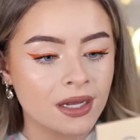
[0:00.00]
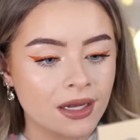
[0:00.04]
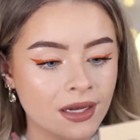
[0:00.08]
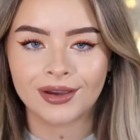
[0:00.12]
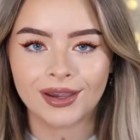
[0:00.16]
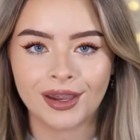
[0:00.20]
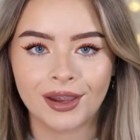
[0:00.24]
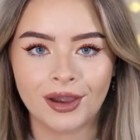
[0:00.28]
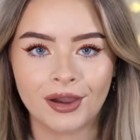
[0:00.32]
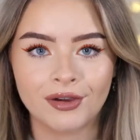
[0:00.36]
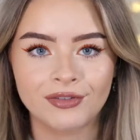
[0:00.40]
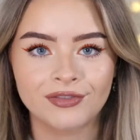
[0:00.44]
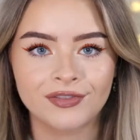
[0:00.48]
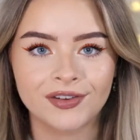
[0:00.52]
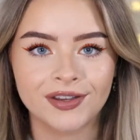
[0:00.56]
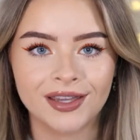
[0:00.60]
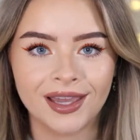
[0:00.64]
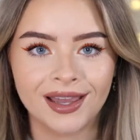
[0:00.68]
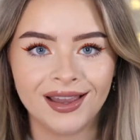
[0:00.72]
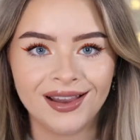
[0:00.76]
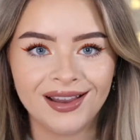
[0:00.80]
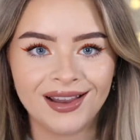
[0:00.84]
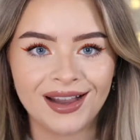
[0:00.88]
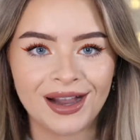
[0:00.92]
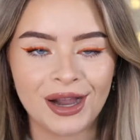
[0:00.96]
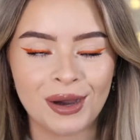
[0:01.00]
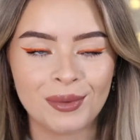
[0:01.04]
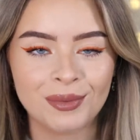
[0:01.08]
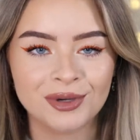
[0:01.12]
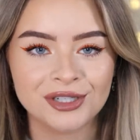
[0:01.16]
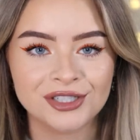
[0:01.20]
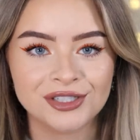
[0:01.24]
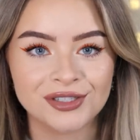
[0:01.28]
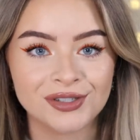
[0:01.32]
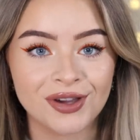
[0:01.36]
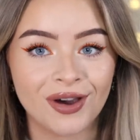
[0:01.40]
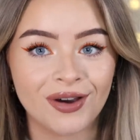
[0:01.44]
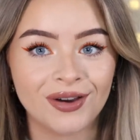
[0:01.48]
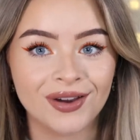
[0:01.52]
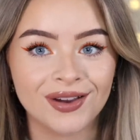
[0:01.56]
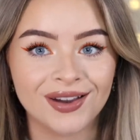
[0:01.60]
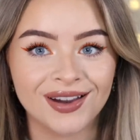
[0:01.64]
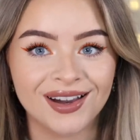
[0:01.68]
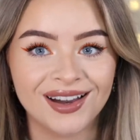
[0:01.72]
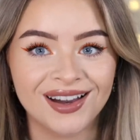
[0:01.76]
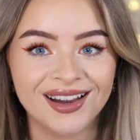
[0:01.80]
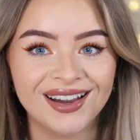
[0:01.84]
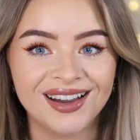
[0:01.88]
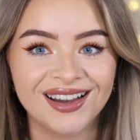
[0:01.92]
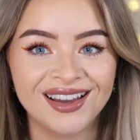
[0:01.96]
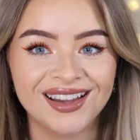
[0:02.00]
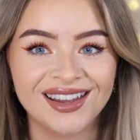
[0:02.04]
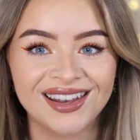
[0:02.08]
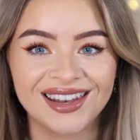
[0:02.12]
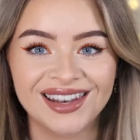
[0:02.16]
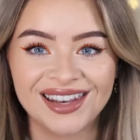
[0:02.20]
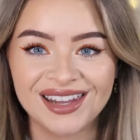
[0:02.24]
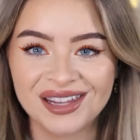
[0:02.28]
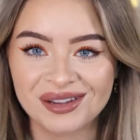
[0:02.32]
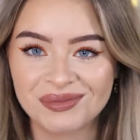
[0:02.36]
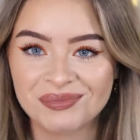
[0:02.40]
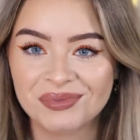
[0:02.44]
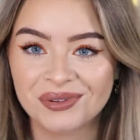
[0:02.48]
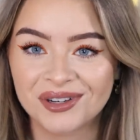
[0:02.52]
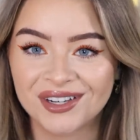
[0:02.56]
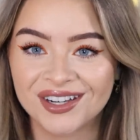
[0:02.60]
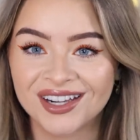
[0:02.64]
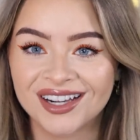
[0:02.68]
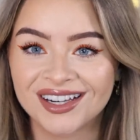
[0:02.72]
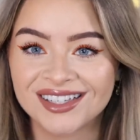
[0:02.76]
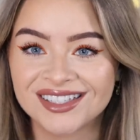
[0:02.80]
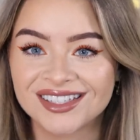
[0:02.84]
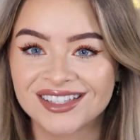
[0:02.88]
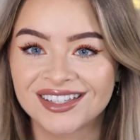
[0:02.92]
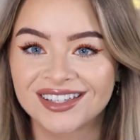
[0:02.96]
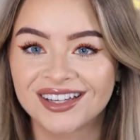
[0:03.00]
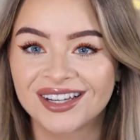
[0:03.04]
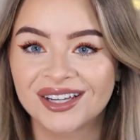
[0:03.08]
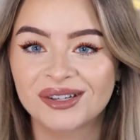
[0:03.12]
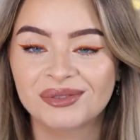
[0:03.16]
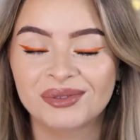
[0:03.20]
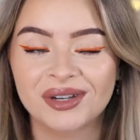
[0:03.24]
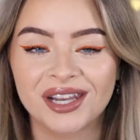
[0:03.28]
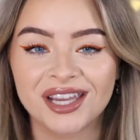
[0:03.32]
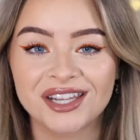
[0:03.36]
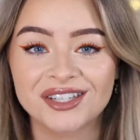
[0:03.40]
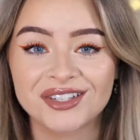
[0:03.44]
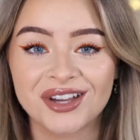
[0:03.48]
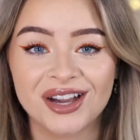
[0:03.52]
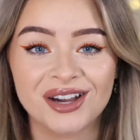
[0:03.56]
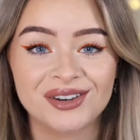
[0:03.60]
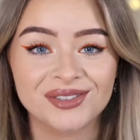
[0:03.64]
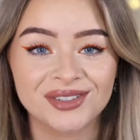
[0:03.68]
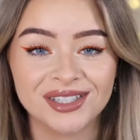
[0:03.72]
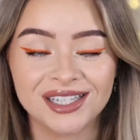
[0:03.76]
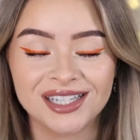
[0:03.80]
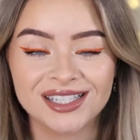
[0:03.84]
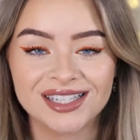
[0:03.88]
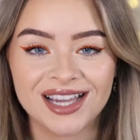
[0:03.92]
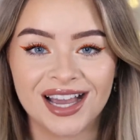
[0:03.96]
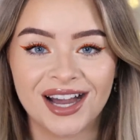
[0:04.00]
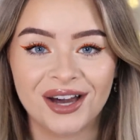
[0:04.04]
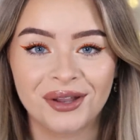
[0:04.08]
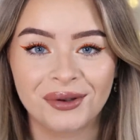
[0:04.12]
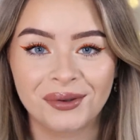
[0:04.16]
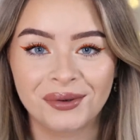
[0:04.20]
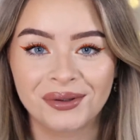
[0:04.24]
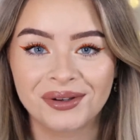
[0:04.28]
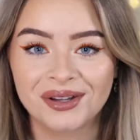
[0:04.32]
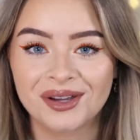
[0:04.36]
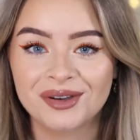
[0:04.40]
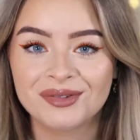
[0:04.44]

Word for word: okay, I forget how much darker lip products look when I don't have any tan on.